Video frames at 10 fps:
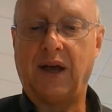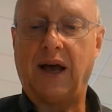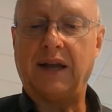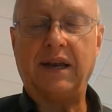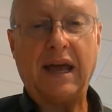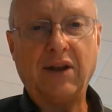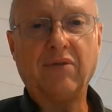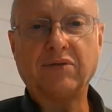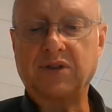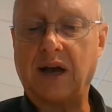a native
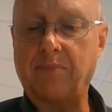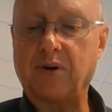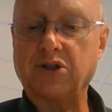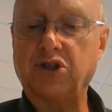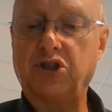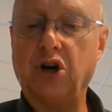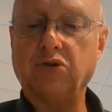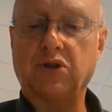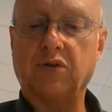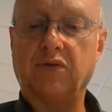of Cyprus,
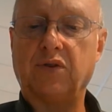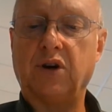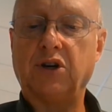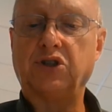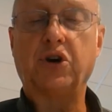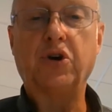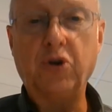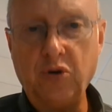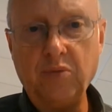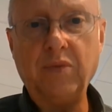Joseph, to
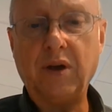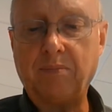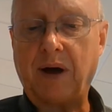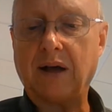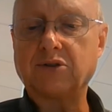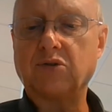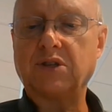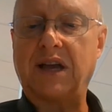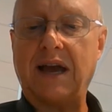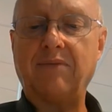whom the
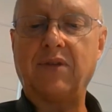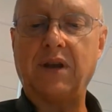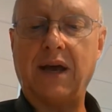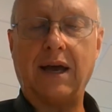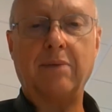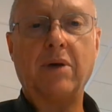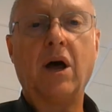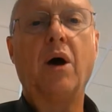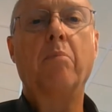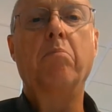apostles gave the name
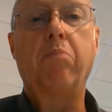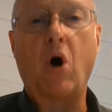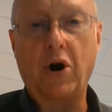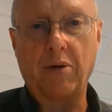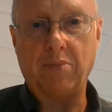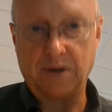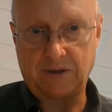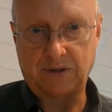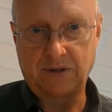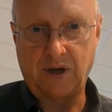
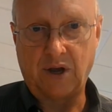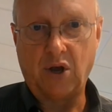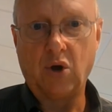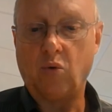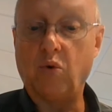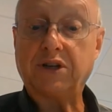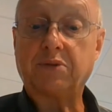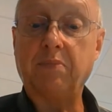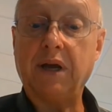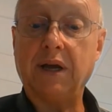Barnabas,
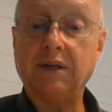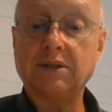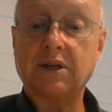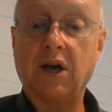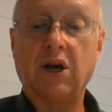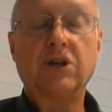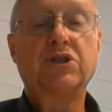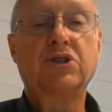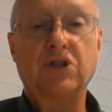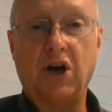which means
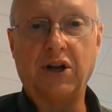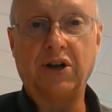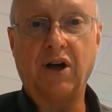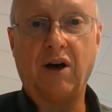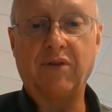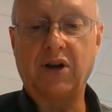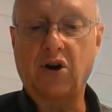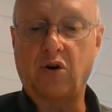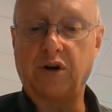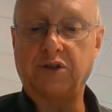son of
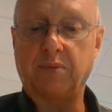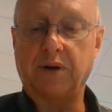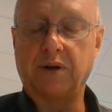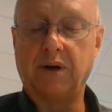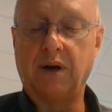encouragement.